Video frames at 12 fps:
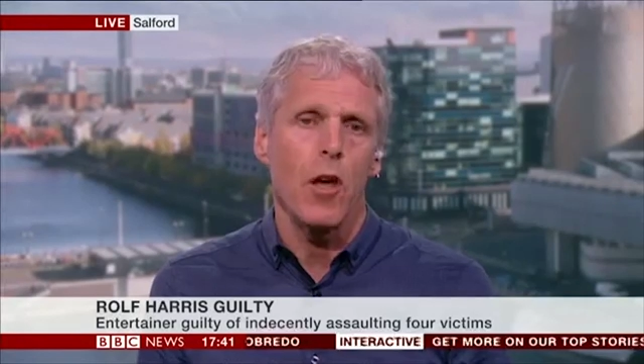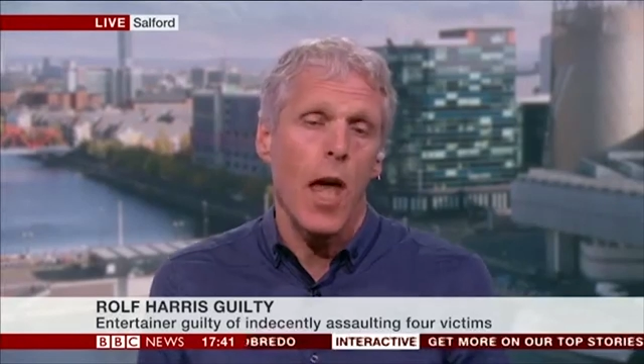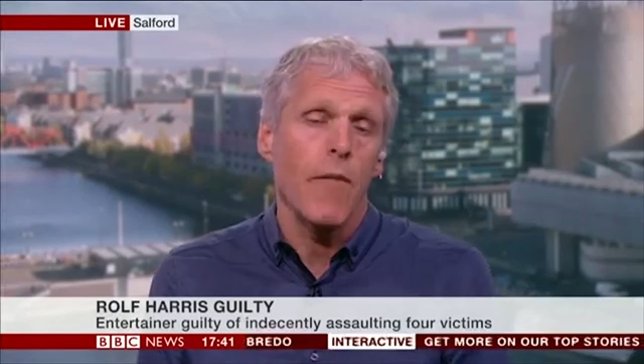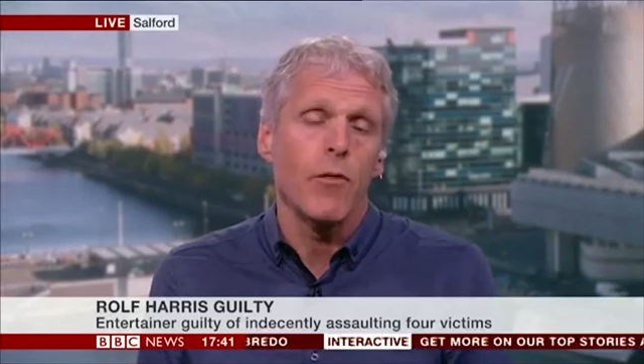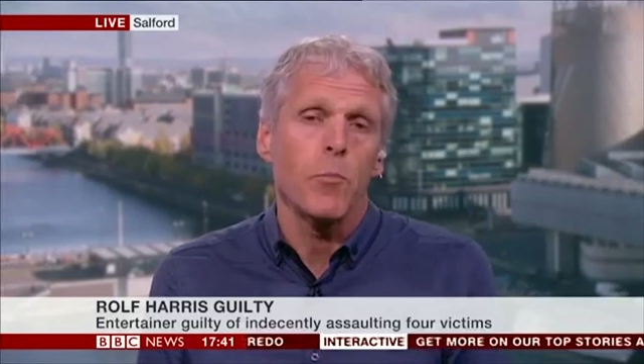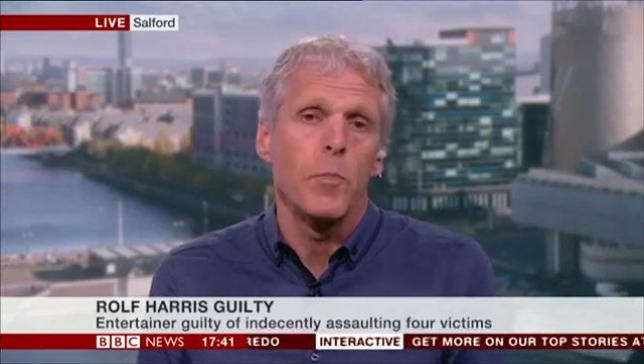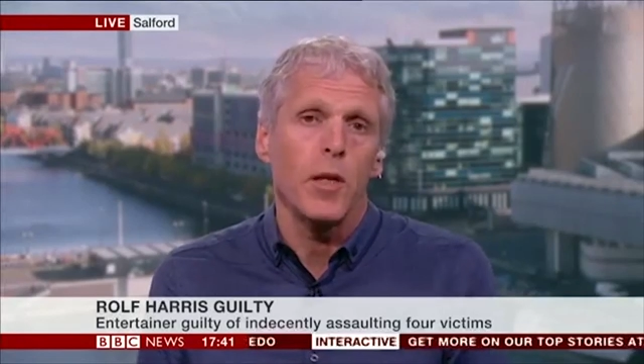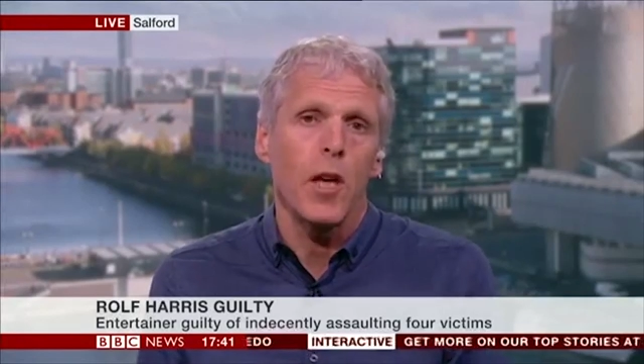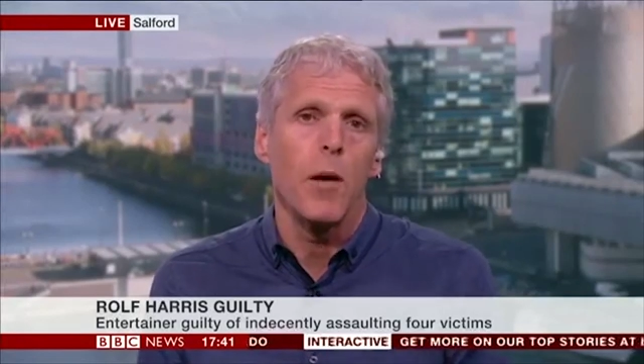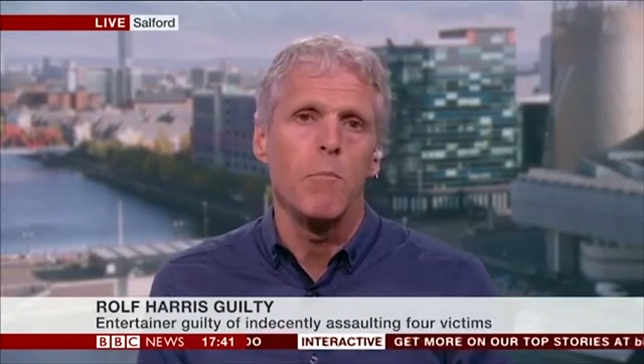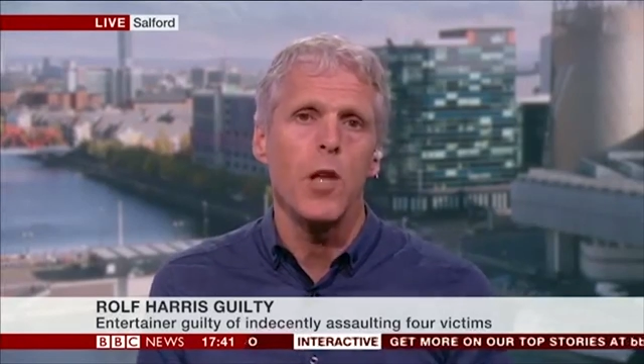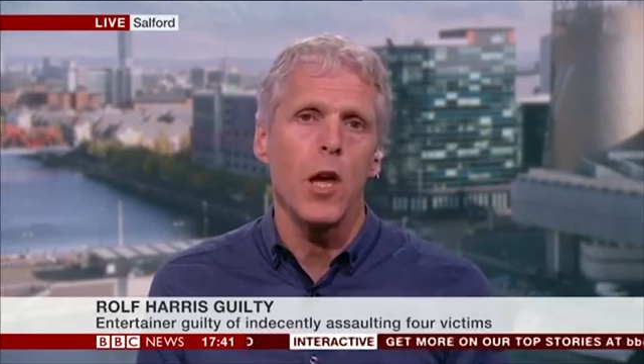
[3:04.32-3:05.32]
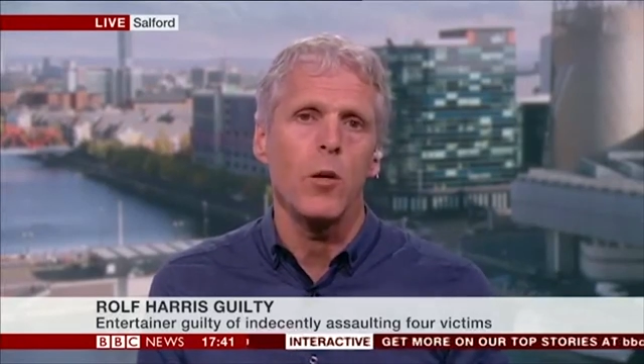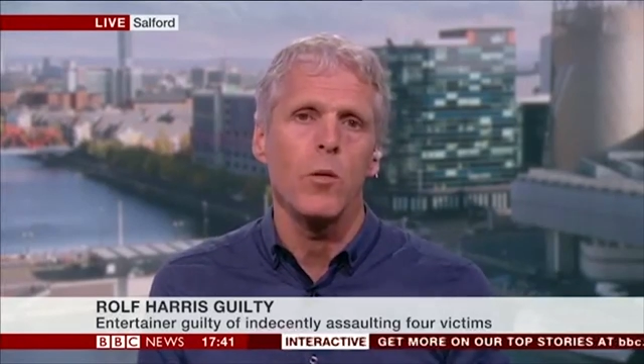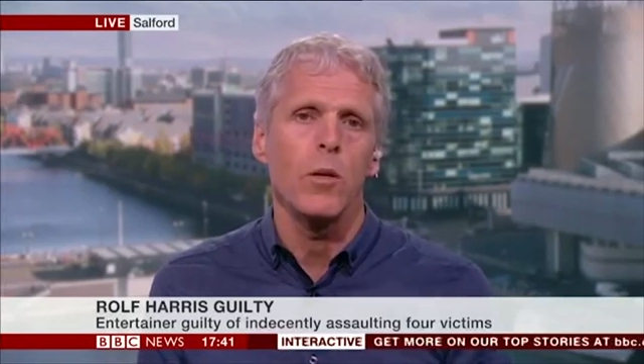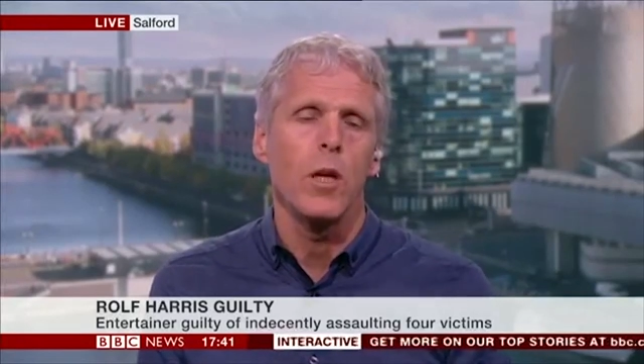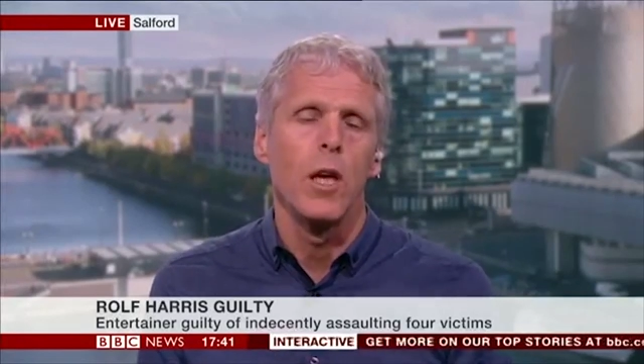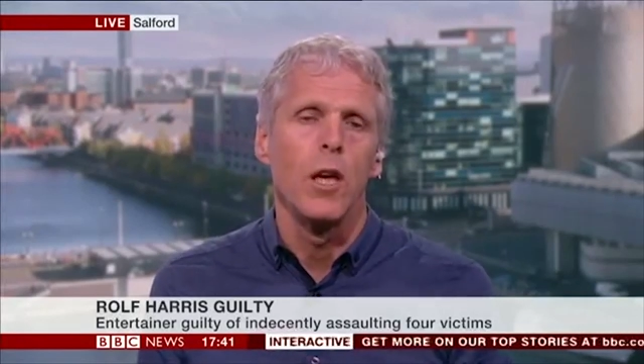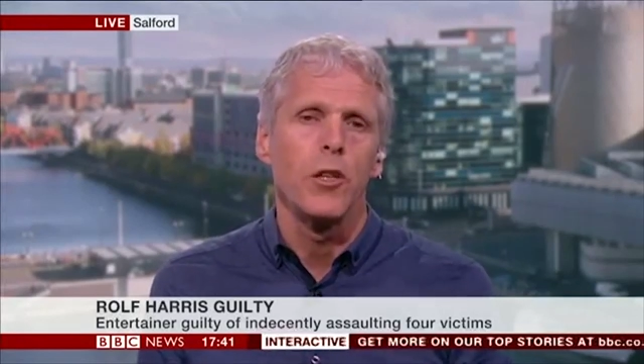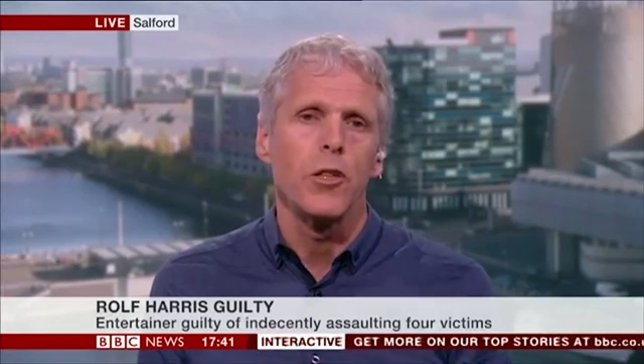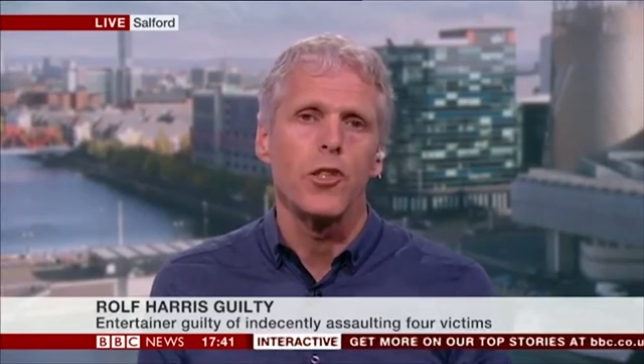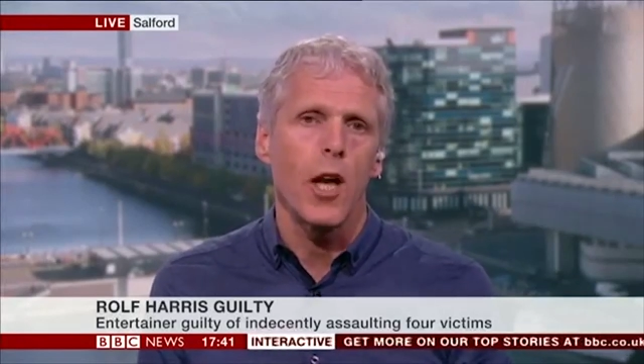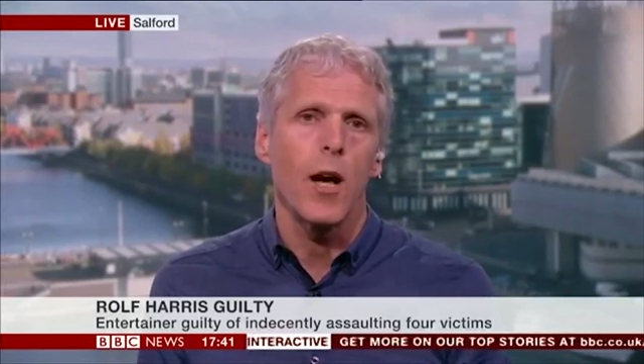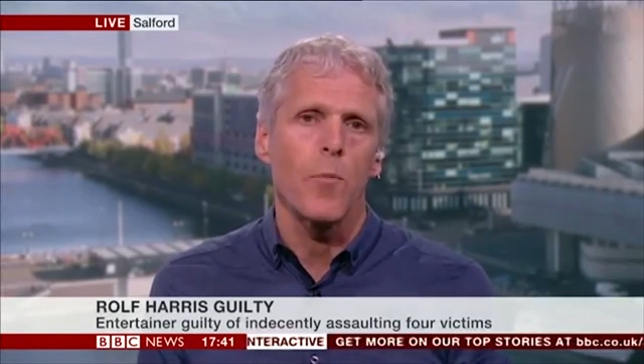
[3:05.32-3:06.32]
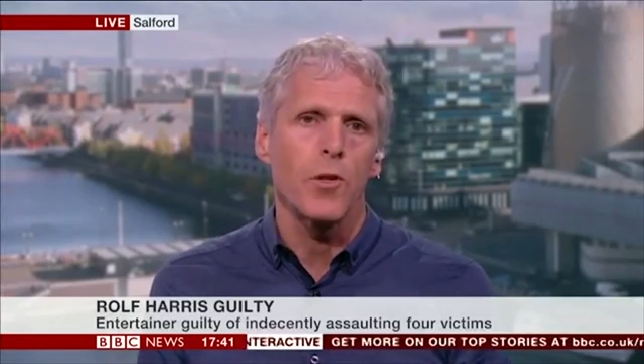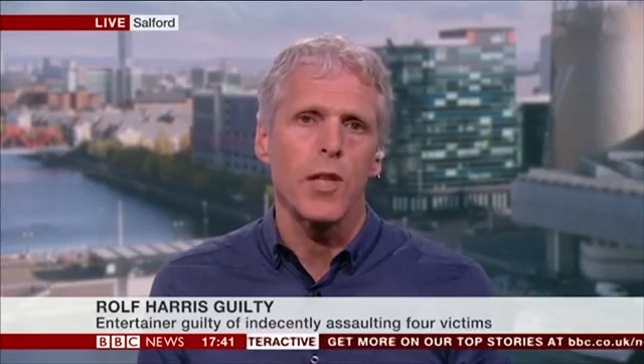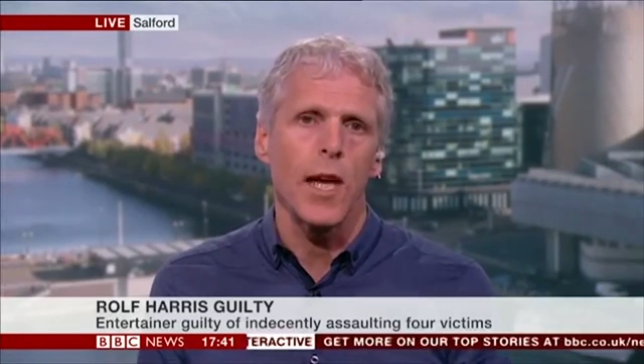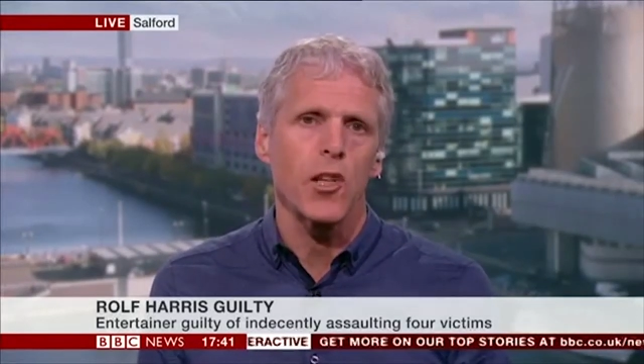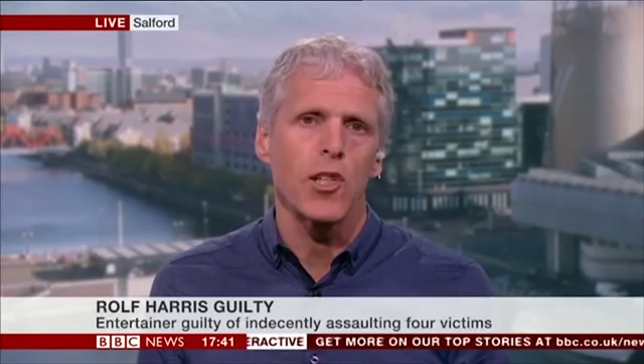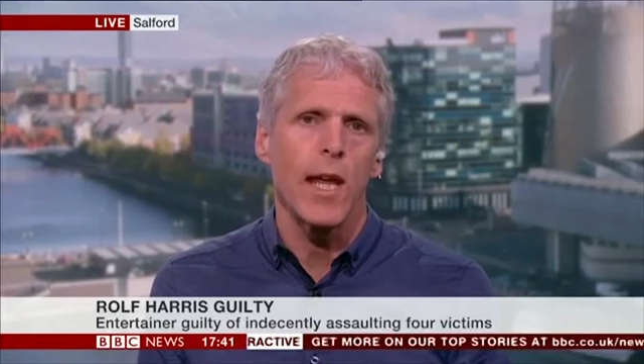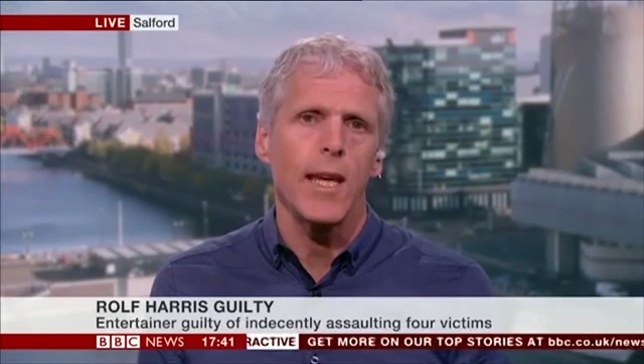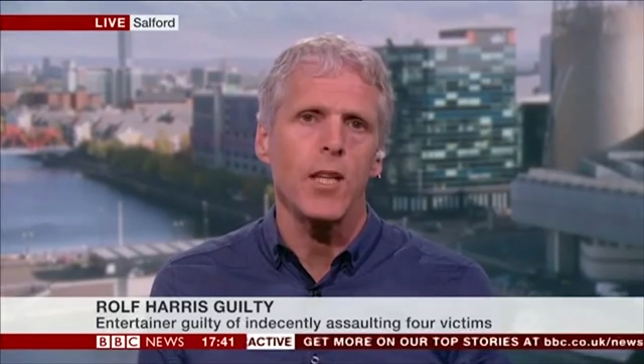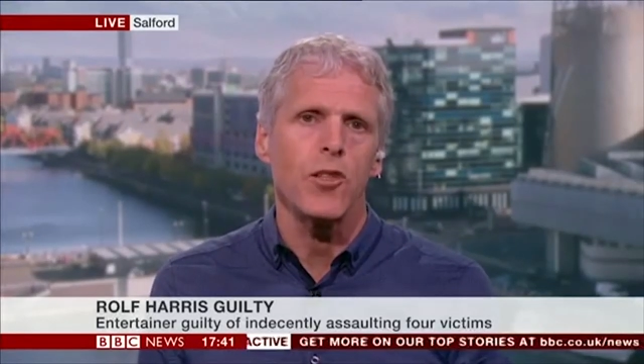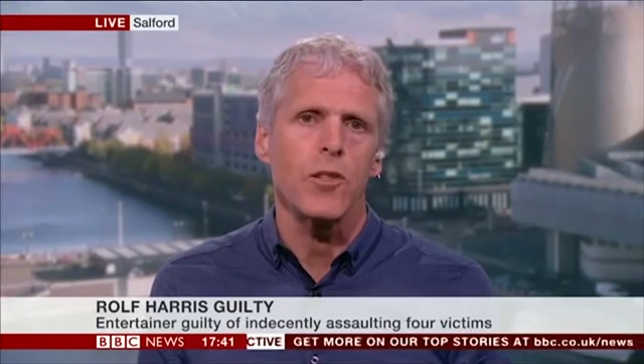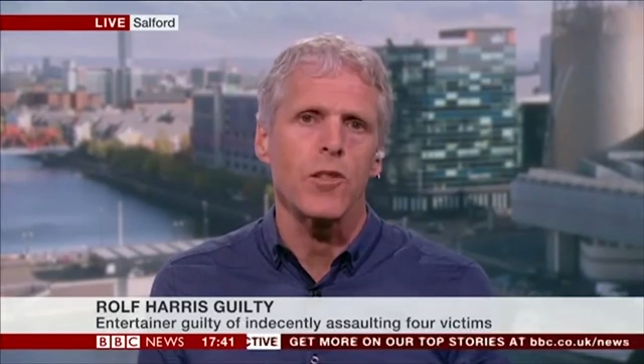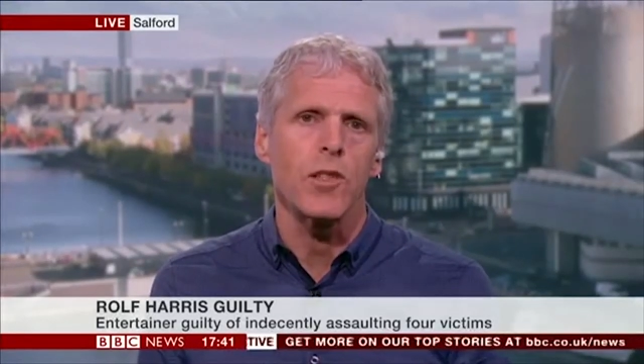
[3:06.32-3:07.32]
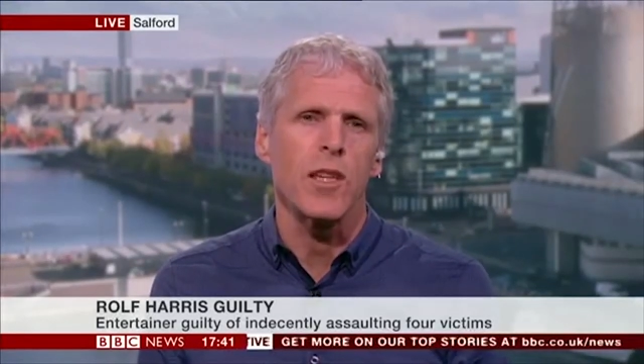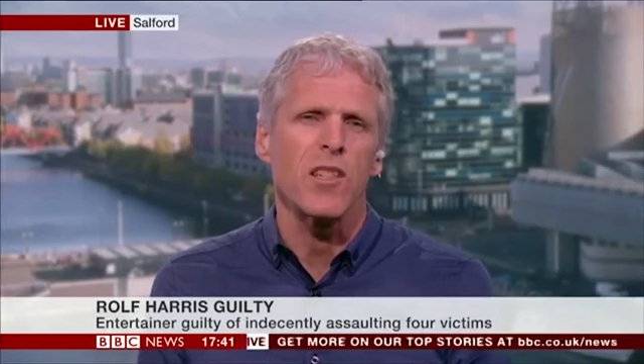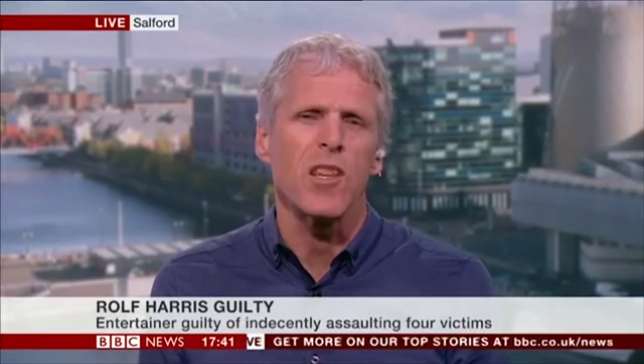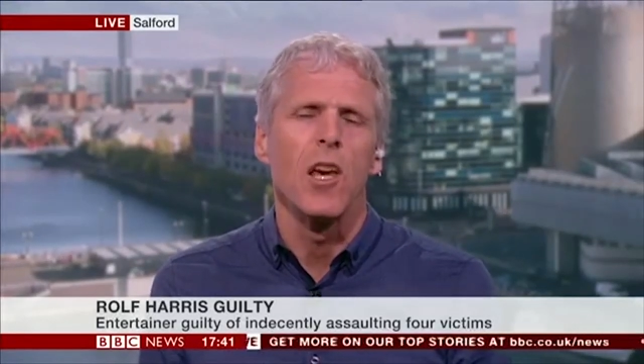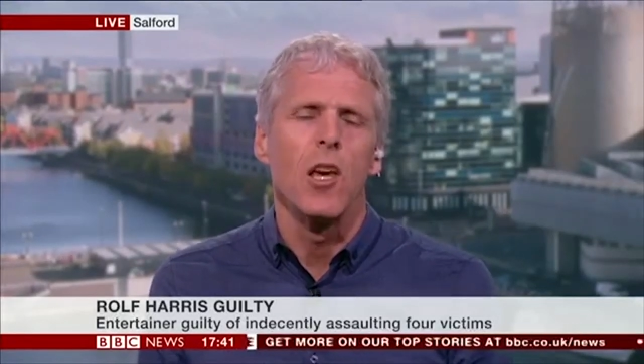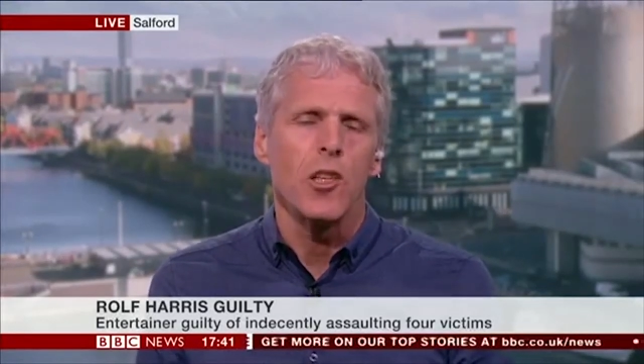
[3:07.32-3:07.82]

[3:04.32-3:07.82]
ever become known to child protection agencies.